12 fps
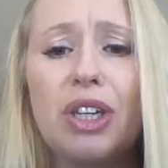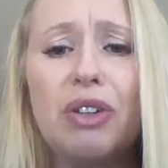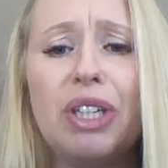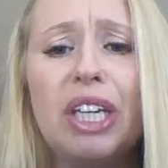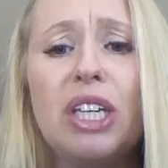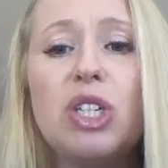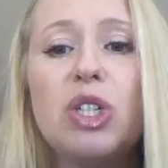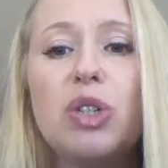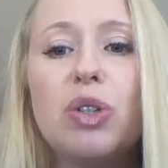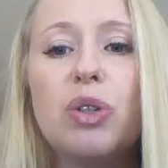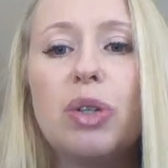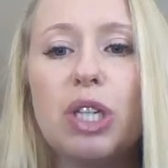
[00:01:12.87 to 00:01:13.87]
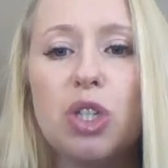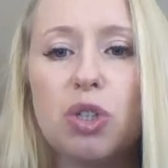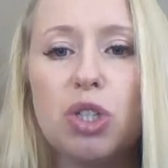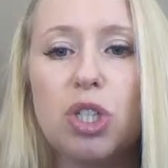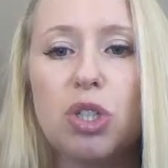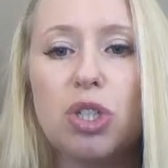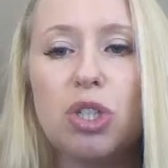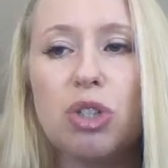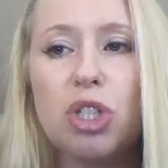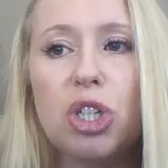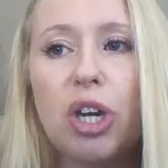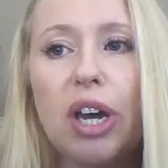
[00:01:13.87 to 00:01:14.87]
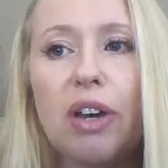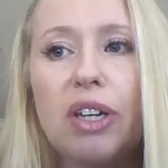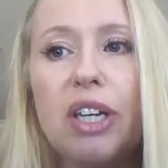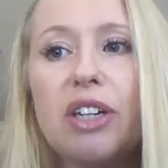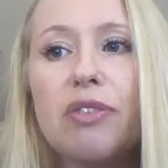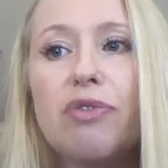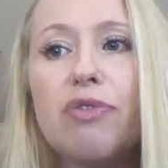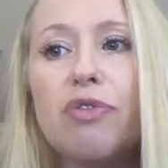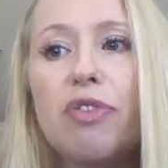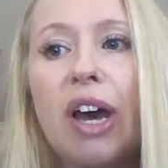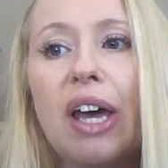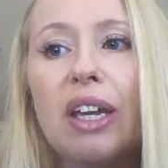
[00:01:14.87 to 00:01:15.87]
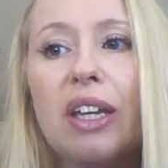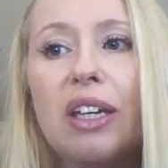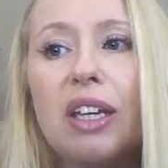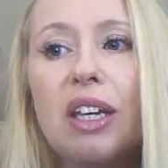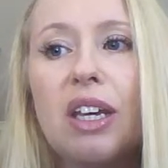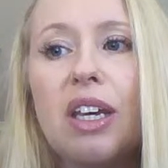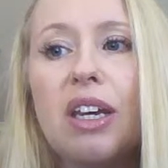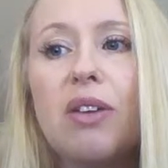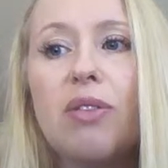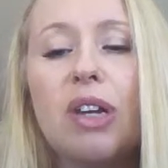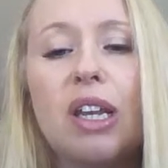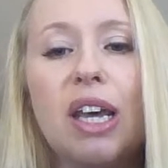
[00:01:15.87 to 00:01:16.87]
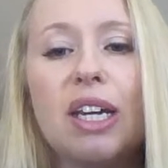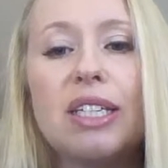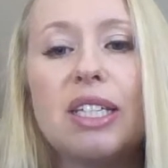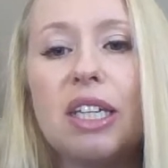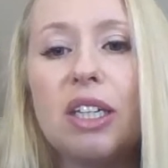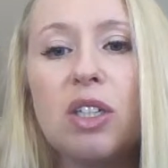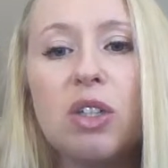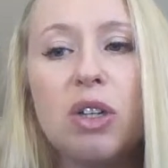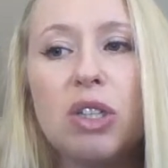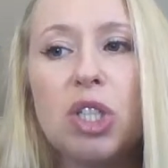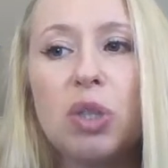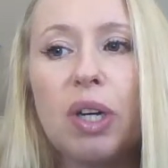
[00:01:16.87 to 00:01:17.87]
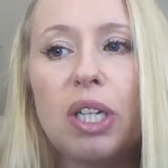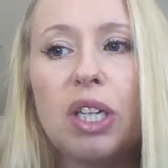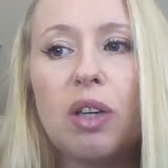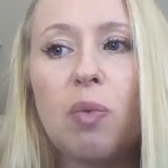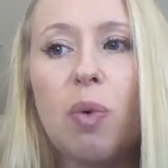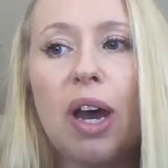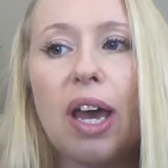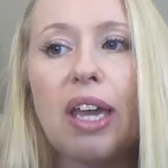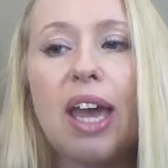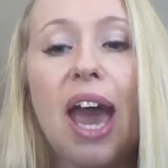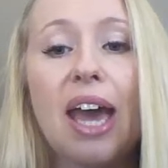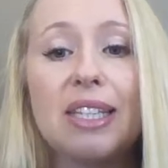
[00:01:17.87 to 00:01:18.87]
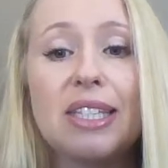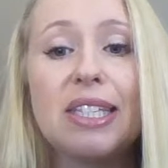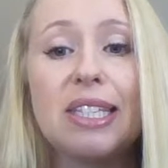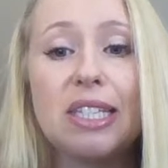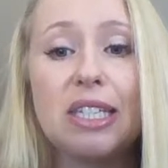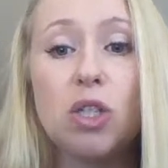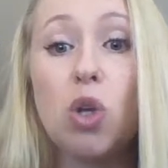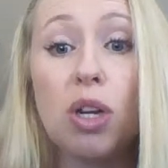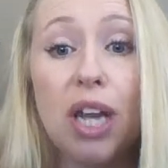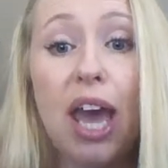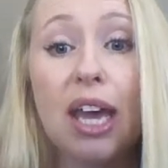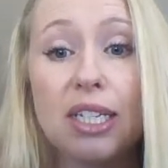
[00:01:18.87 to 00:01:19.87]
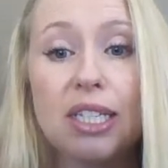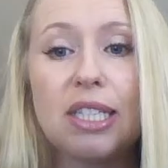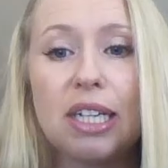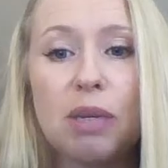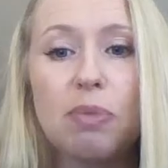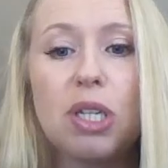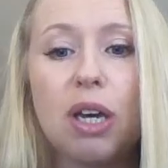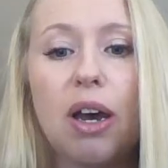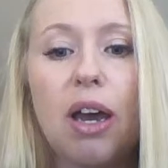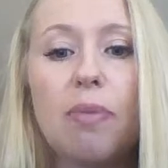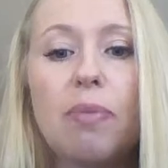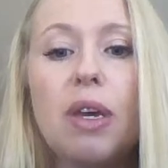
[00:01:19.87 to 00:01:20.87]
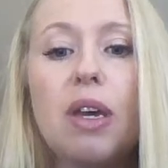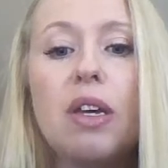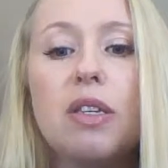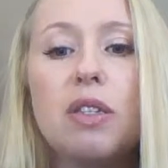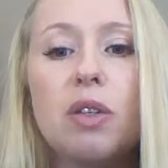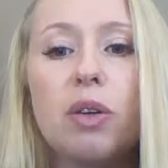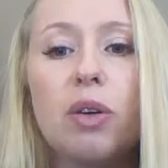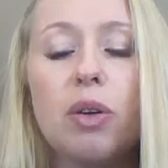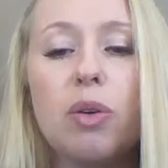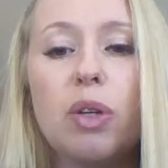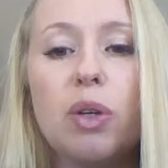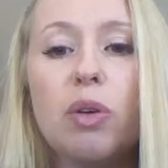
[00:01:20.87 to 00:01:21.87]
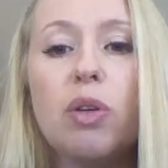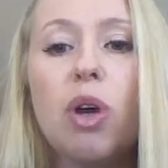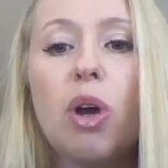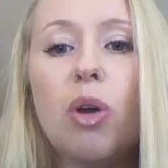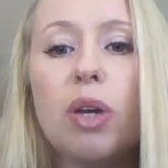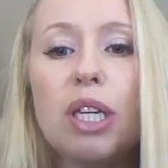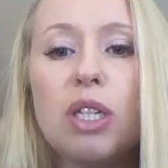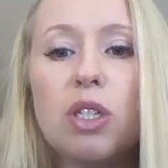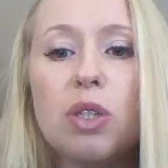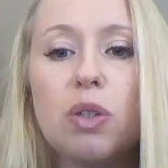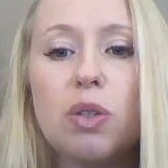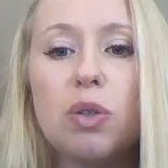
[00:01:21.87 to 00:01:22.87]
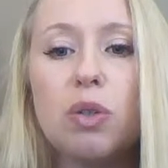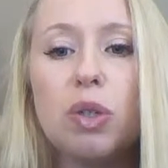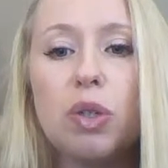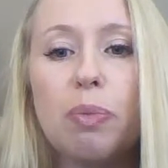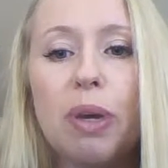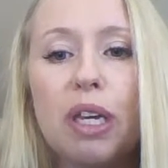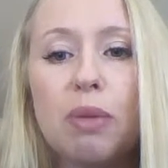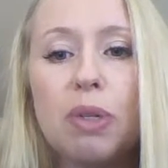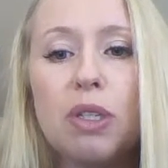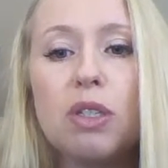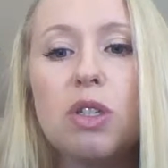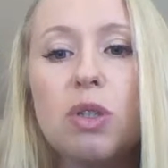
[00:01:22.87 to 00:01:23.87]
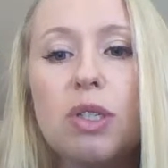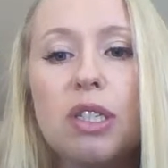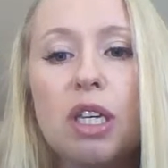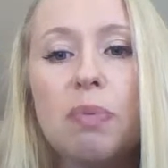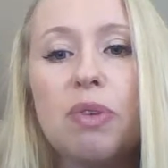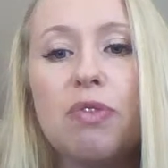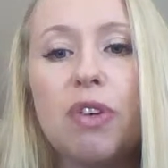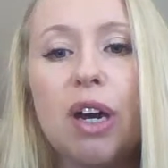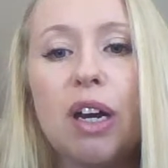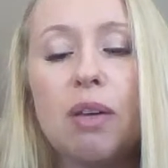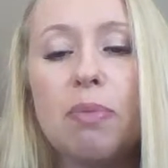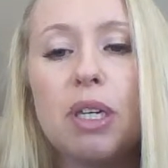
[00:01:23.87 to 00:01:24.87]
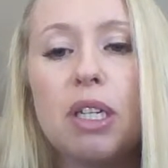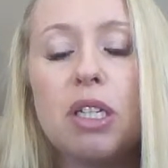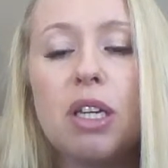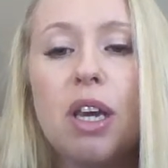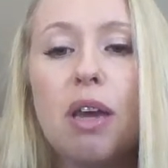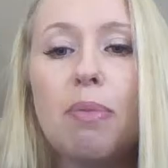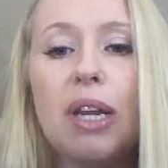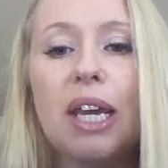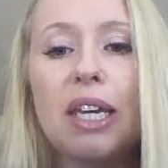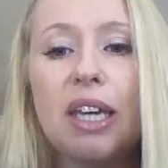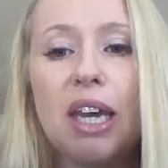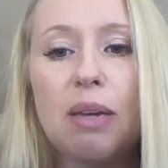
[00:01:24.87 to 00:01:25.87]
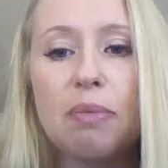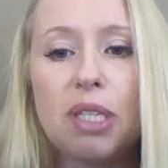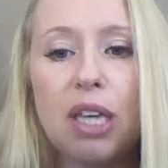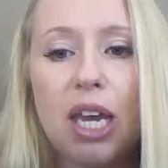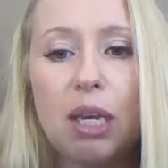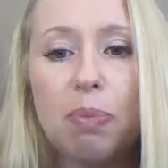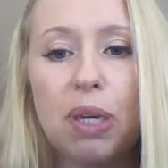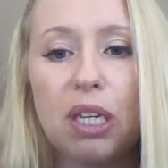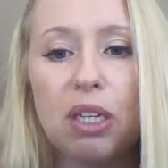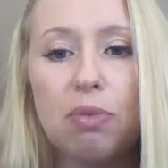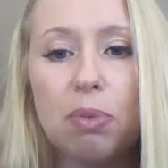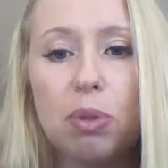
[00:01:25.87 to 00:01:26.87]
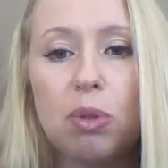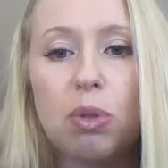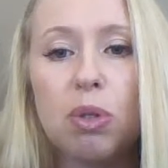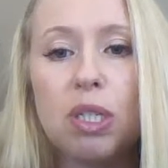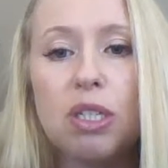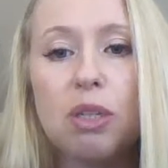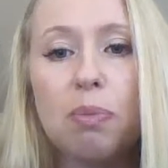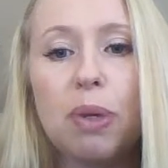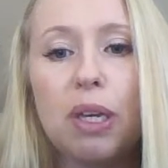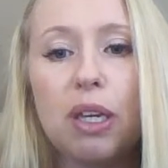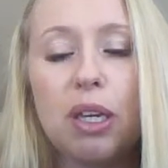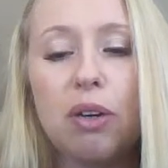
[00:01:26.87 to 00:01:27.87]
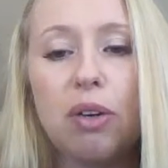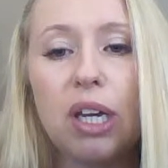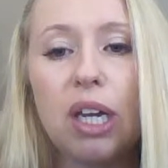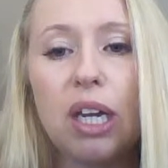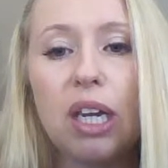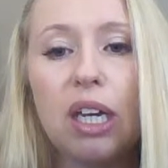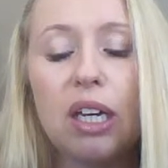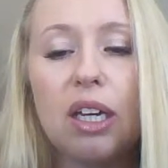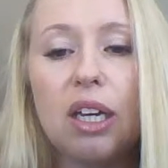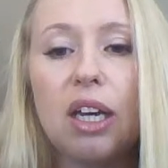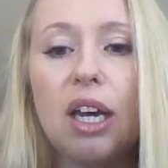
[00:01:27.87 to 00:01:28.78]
you need to introduce your child in a fun, relaxing, non-threatening way at not at sleep time. So, you know, go into your baby's new sleep environment, play games like peekaboo, disappearing.